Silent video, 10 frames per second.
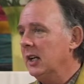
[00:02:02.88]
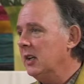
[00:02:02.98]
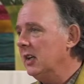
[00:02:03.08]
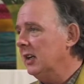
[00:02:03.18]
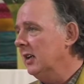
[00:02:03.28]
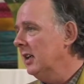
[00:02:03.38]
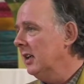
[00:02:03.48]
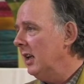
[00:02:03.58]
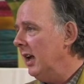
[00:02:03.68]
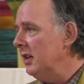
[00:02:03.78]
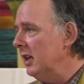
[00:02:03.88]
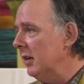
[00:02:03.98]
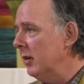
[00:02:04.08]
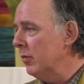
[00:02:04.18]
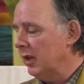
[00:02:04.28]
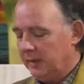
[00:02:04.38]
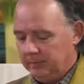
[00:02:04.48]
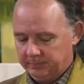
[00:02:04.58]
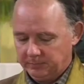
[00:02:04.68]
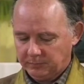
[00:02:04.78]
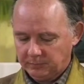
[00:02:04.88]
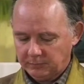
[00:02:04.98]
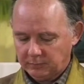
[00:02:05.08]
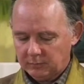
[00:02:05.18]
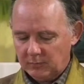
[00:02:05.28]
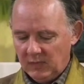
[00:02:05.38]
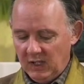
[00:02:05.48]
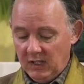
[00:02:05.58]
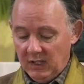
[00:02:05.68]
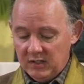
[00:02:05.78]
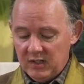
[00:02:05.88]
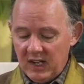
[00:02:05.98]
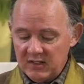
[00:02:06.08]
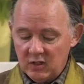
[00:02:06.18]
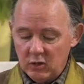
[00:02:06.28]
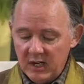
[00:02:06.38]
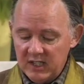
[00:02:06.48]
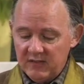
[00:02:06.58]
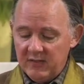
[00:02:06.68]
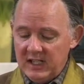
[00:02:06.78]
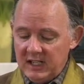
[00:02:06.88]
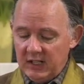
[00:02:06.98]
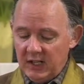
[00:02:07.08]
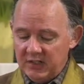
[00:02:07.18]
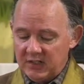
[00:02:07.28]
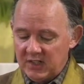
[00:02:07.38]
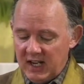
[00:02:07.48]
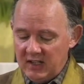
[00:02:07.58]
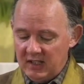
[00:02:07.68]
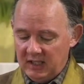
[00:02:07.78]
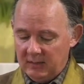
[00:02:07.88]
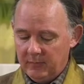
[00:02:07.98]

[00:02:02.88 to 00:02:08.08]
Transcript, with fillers: India and here in Britain. So he has great feeling and understanding.